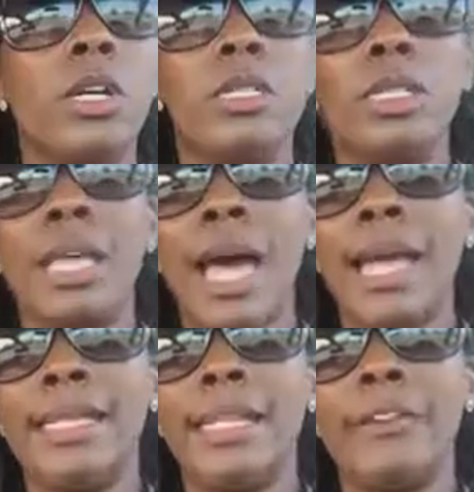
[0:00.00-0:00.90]
on to the
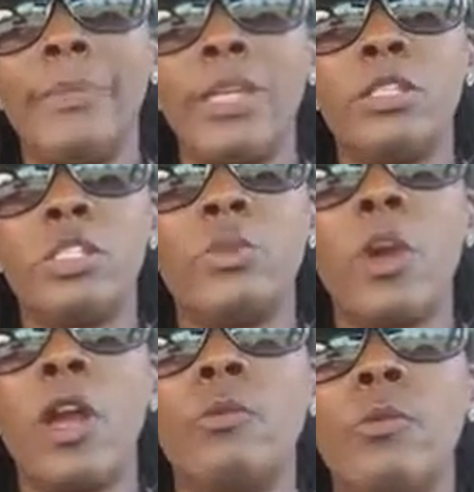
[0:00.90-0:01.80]
idea of being
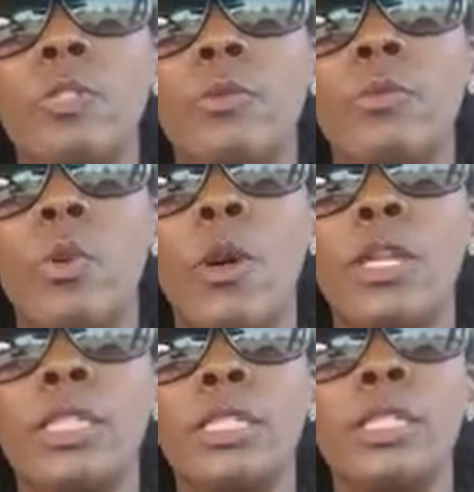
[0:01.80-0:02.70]
smart was
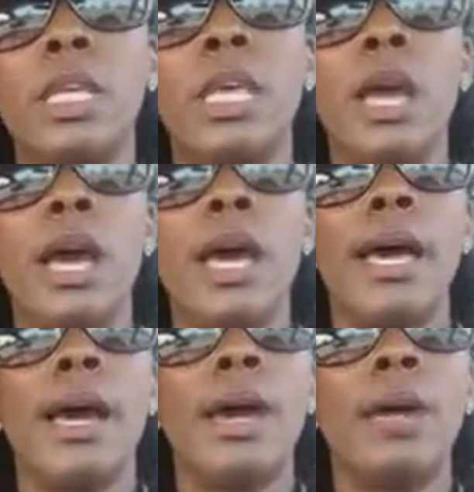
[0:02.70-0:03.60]
important.
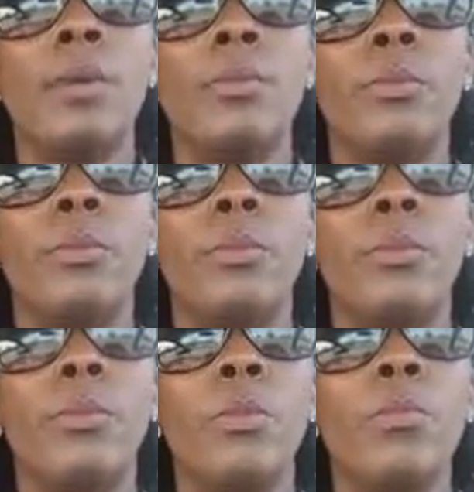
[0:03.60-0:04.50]
Um,
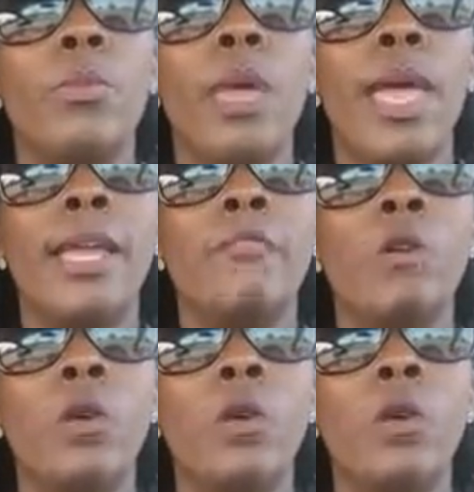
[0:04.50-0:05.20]
and of